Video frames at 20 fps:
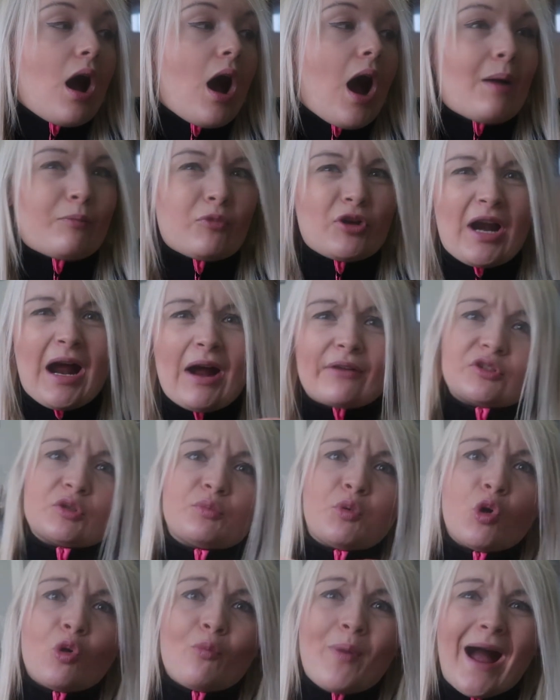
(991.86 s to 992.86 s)
I'm gonna have to
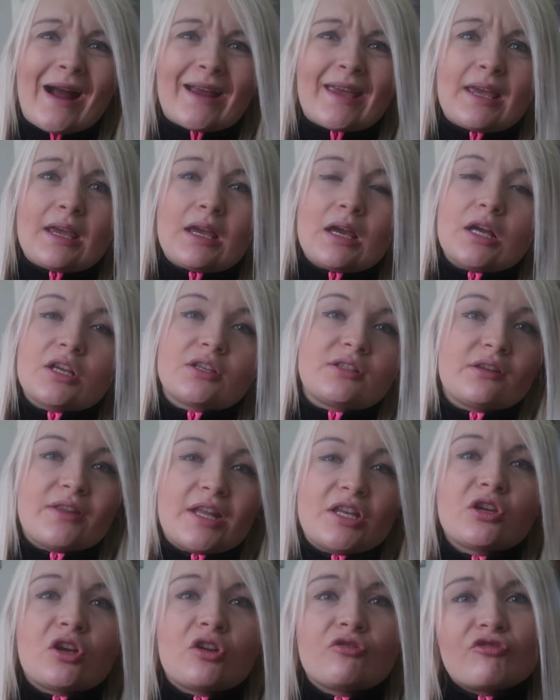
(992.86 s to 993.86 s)
pull back here. So
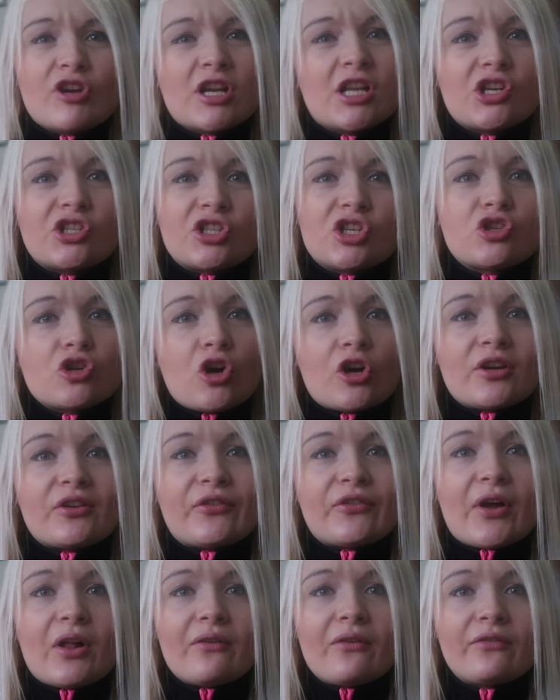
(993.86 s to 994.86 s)
then you can really just enjoy
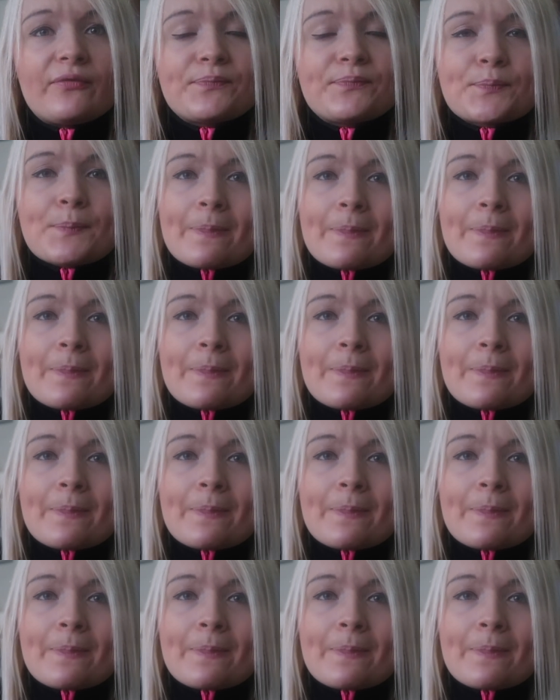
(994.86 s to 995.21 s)
yourself.